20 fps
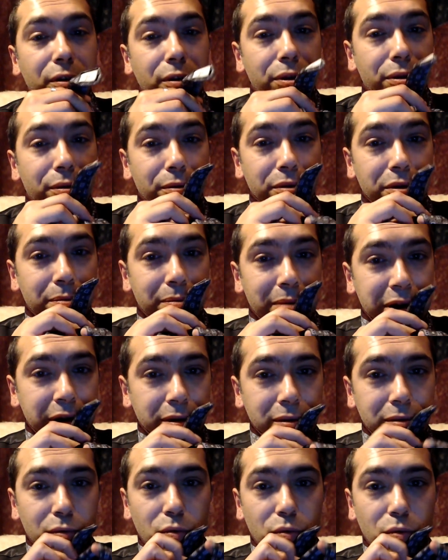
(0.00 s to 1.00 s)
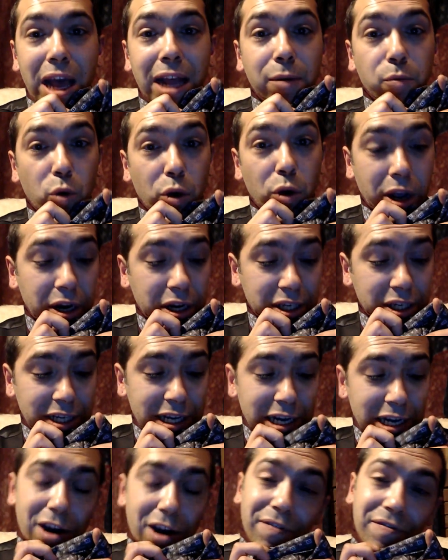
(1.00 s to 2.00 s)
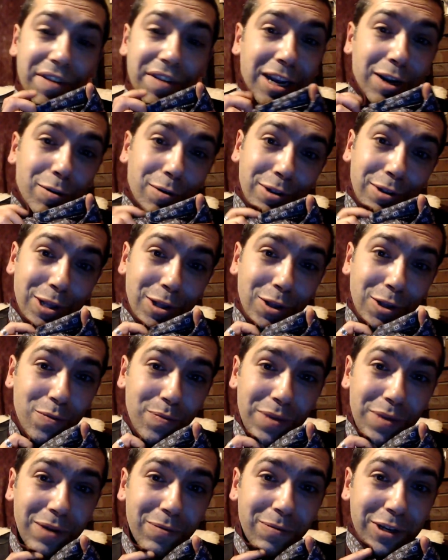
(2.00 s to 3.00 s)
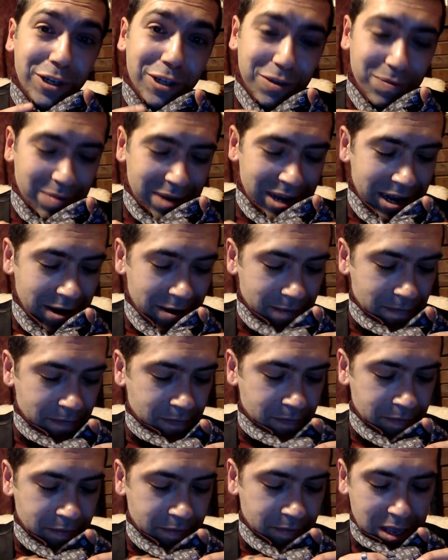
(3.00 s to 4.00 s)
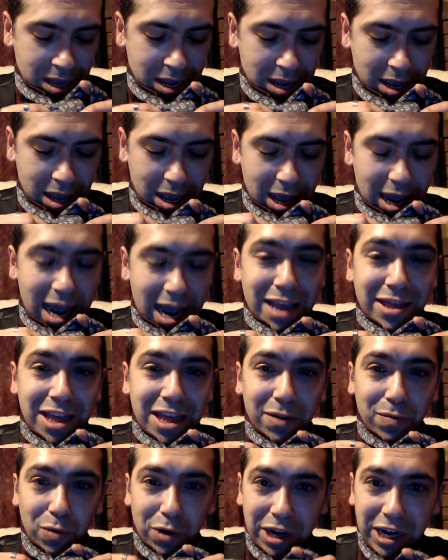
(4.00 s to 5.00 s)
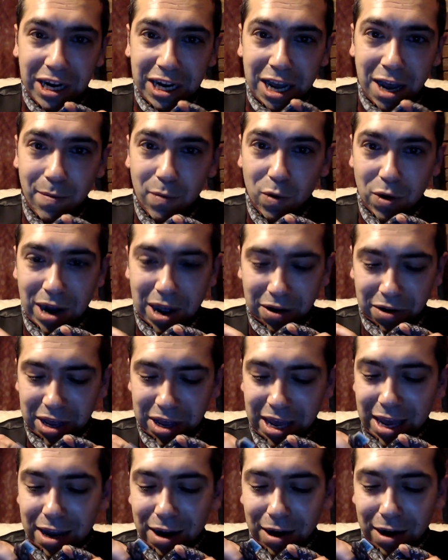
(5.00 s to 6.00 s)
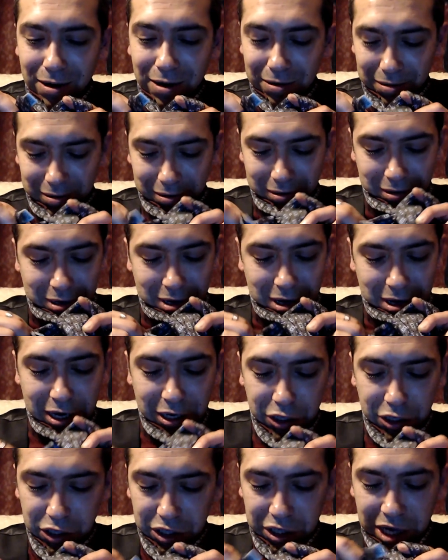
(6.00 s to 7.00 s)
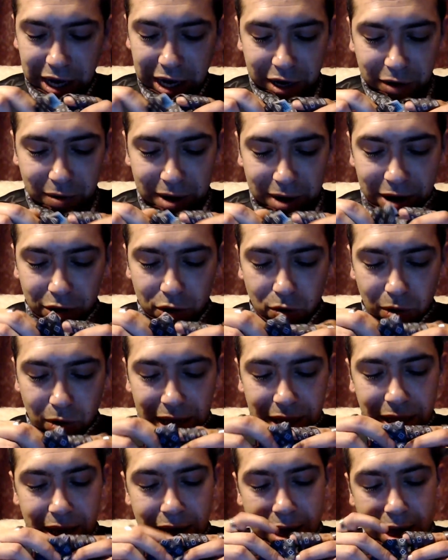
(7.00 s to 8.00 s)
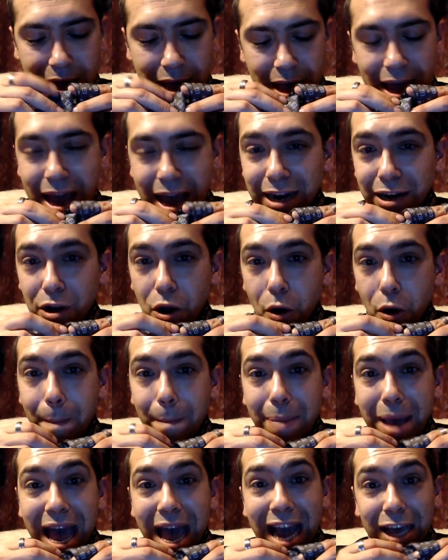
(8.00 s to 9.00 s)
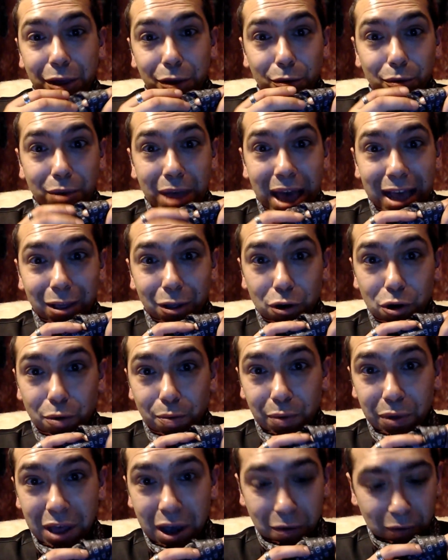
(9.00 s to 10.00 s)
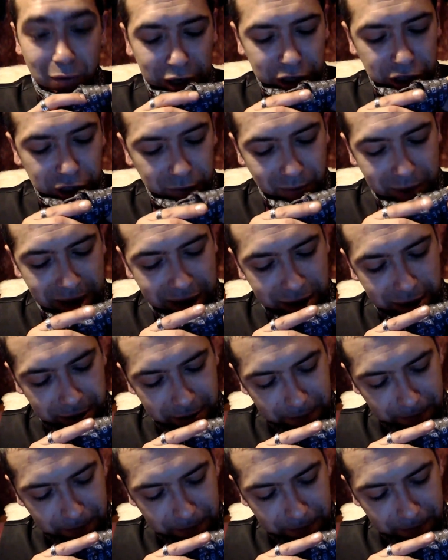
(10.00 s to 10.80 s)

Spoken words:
through the middle, and we're going to stick our finger in the loop that we just made. And then we're going to come around here, all right, and just tuck it around quickly and go back through that loop that we just made.